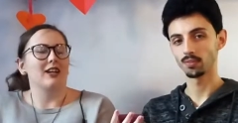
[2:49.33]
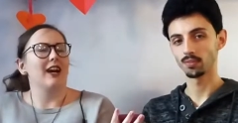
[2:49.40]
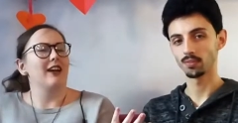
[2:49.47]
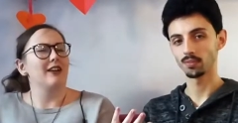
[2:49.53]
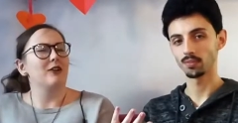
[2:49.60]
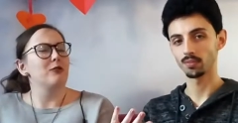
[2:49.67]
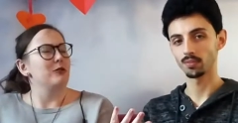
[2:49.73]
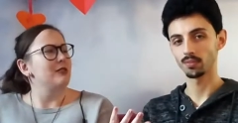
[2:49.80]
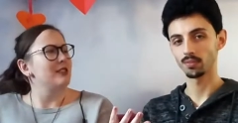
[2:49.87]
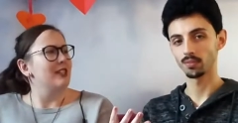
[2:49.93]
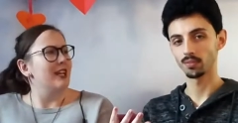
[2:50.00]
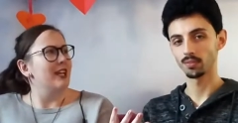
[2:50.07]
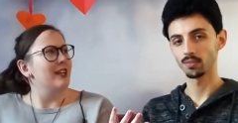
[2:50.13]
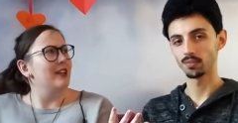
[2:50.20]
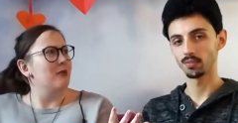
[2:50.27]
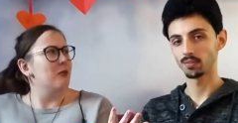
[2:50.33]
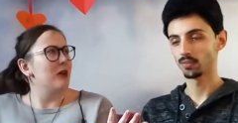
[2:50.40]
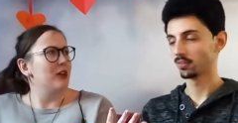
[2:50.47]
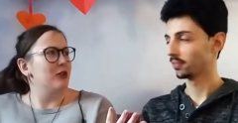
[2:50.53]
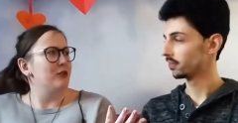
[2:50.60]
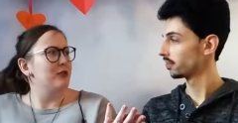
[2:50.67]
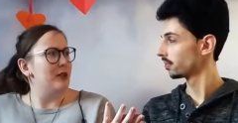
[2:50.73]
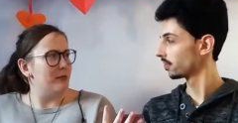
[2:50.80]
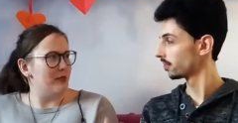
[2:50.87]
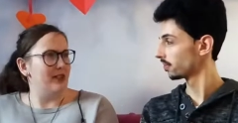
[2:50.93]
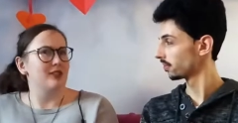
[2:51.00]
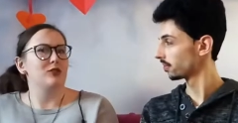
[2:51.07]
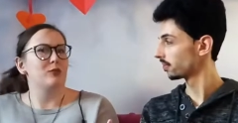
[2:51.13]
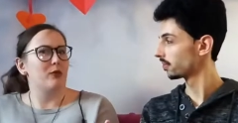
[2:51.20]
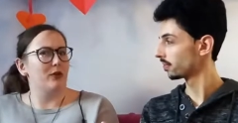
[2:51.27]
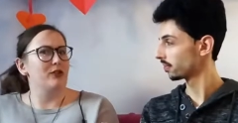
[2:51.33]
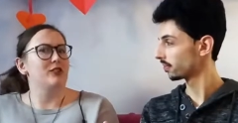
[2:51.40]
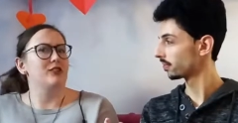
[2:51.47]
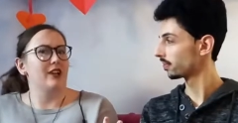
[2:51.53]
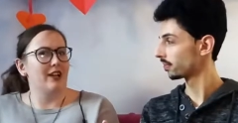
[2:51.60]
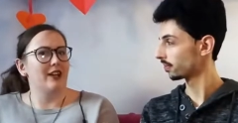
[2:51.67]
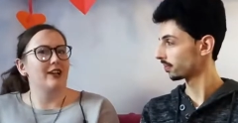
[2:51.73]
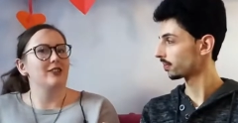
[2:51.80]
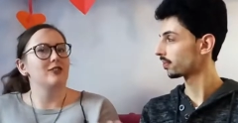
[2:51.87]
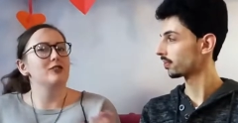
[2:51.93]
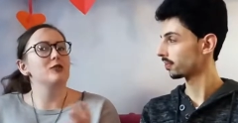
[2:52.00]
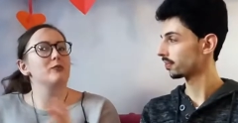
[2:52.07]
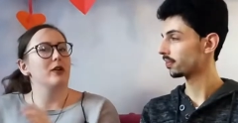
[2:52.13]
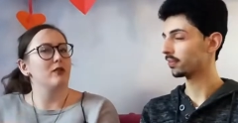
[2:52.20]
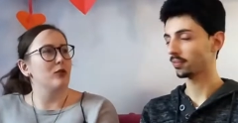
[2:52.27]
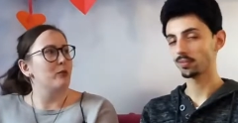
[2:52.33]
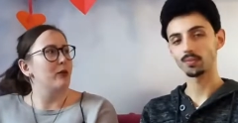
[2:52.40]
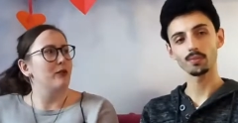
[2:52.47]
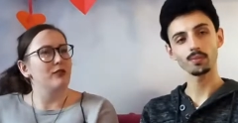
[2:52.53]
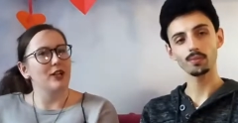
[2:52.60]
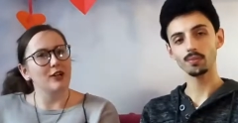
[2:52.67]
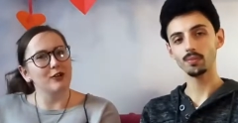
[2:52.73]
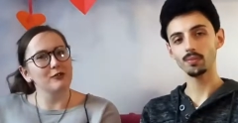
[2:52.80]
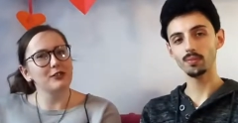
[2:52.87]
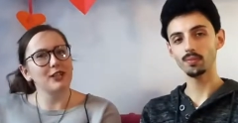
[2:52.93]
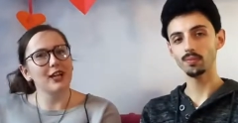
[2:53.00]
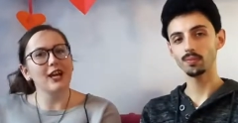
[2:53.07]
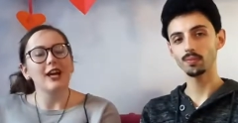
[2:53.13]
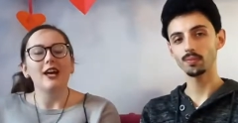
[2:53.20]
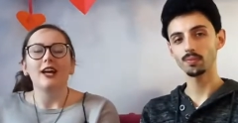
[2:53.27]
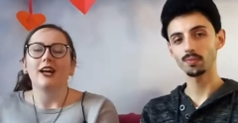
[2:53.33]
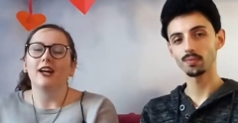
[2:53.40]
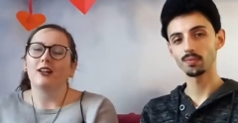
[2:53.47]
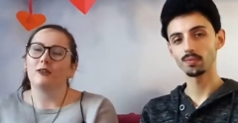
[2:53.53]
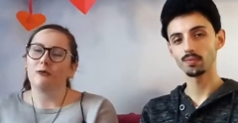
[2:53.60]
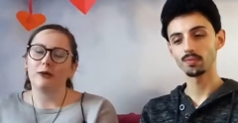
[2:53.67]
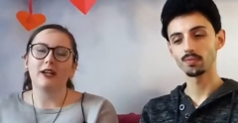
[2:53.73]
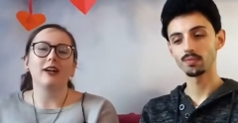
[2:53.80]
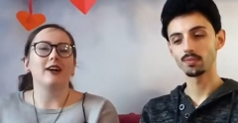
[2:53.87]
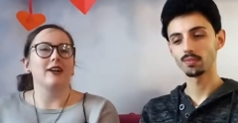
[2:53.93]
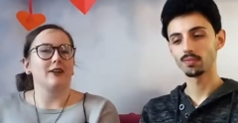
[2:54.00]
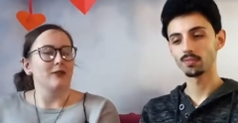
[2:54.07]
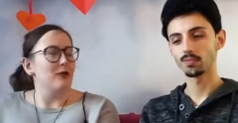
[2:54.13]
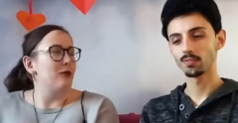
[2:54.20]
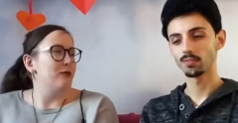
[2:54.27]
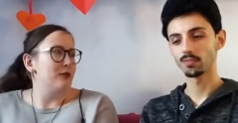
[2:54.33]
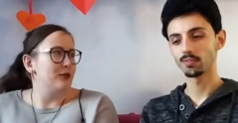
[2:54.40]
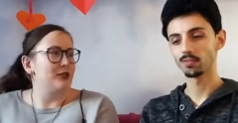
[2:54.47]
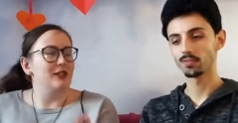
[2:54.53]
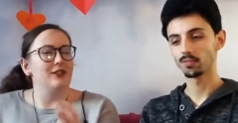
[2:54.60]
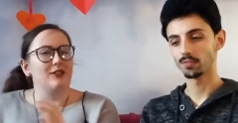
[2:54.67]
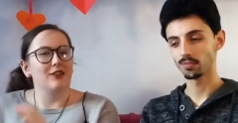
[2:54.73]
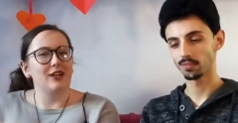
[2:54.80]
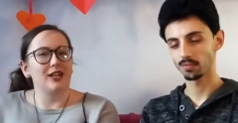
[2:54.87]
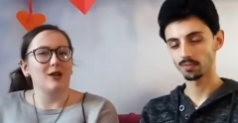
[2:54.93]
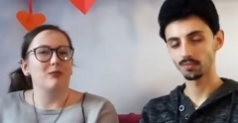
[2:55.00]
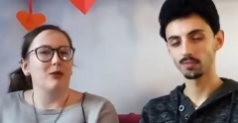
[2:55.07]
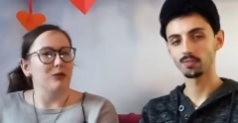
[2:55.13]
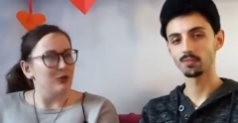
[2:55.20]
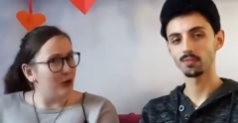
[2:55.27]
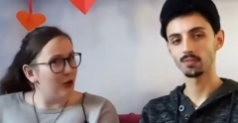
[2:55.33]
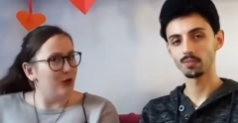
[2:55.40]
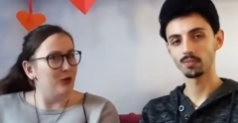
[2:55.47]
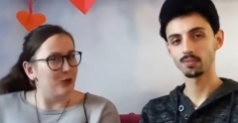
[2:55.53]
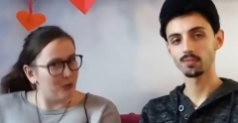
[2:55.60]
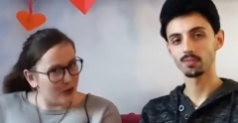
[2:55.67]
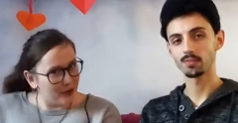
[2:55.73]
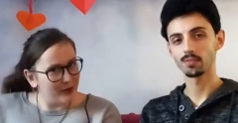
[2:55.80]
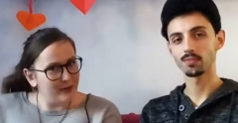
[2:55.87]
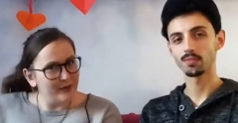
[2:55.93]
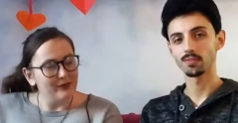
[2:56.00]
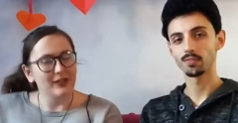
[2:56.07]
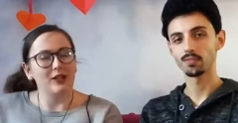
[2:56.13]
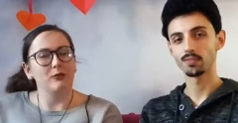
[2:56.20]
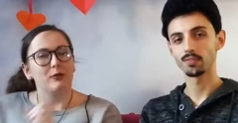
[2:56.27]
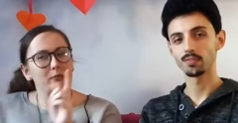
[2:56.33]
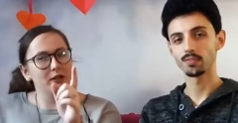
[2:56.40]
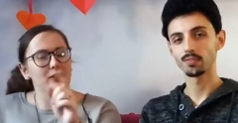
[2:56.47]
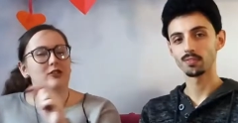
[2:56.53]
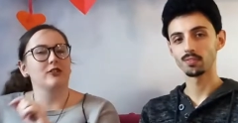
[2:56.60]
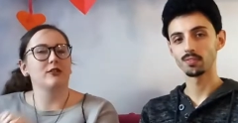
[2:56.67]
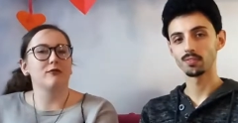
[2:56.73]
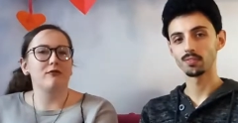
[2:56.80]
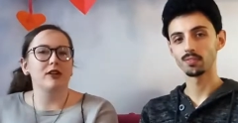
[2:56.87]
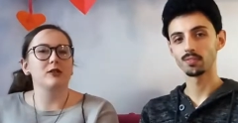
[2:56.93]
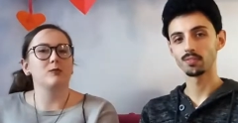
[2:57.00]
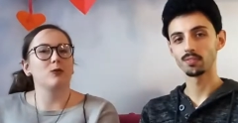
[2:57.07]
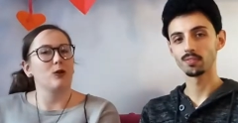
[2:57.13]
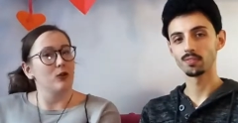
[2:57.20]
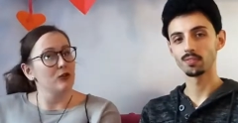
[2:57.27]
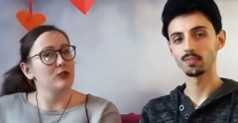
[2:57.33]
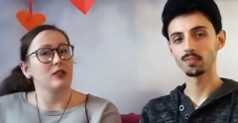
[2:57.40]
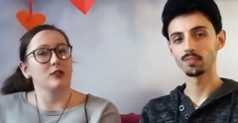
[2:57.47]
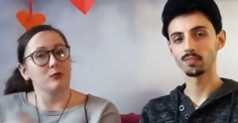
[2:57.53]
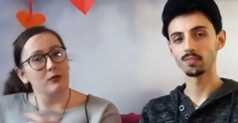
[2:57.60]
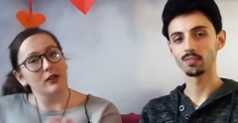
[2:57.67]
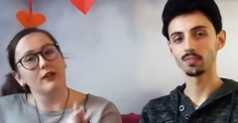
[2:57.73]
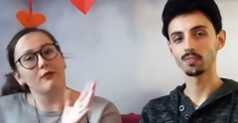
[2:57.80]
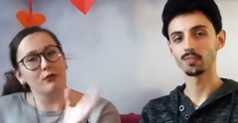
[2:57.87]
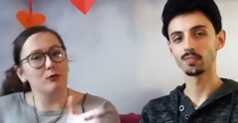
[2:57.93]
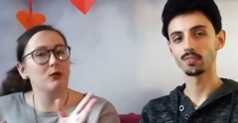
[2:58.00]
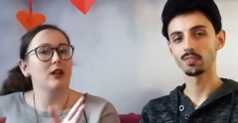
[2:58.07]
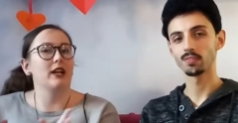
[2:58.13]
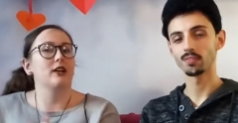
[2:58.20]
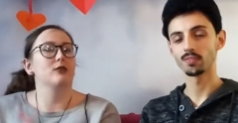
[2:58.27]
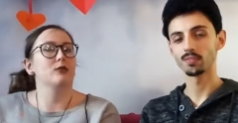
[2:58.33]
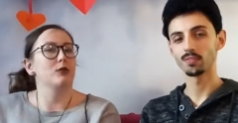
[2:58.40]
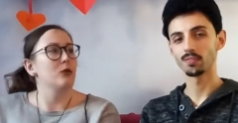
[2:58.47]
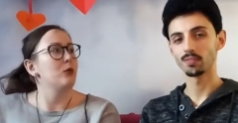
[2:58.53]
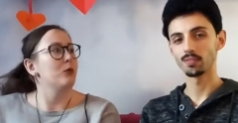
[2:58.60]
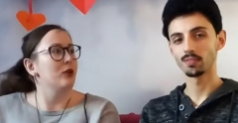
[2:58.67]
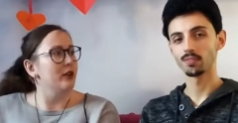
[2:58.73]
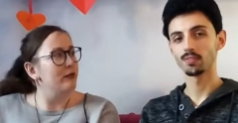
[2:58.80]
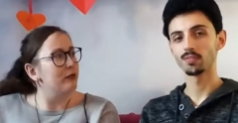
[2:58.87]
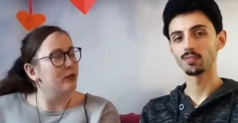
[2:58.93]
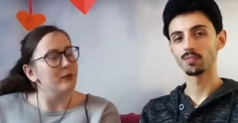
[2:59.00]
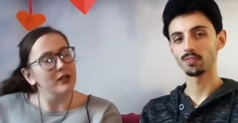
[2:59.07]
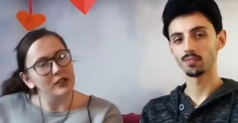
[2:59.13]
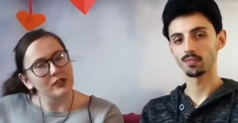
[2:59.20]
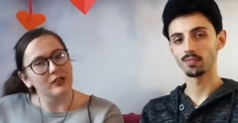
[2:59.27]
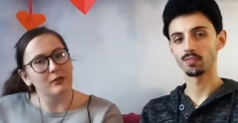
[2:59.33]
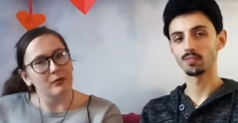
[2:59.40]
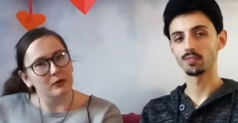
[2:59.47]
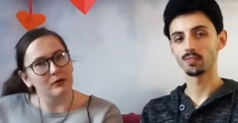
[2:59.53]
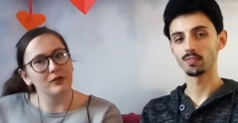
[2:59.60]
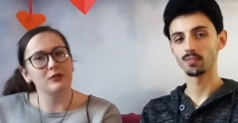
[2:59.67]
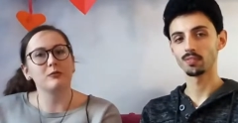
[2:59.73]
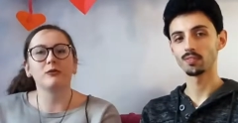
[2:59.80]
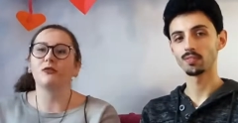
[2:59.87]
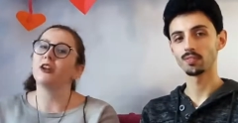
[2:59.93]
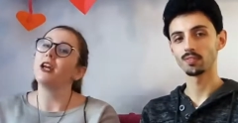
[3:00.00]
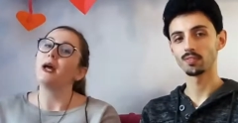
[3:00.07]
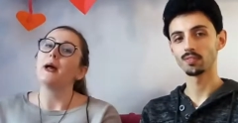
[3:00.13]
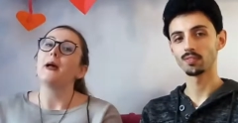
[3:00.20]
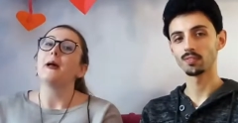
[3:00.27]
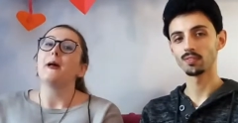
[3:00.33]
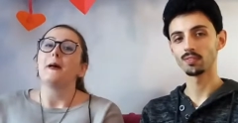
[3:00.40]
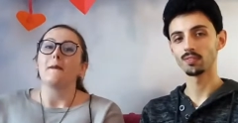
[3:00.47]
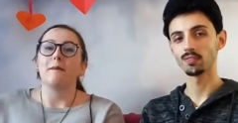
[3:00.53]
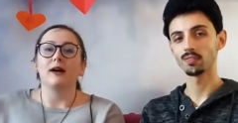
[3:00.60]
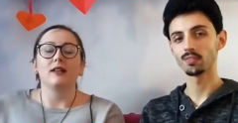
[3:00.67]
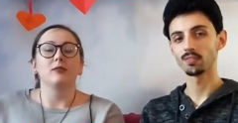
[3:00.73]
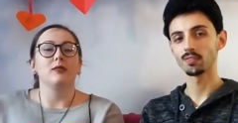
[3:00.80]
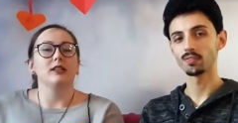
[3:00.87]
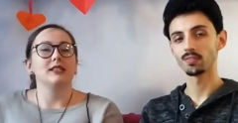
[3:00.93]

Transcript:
Speaker 1: I could say one of the best Polish directors, Paweł Pawlikowski, and we are obviously talking about Cold War that we mentioned in Facebook also as well if you would like to know more information about this movie. But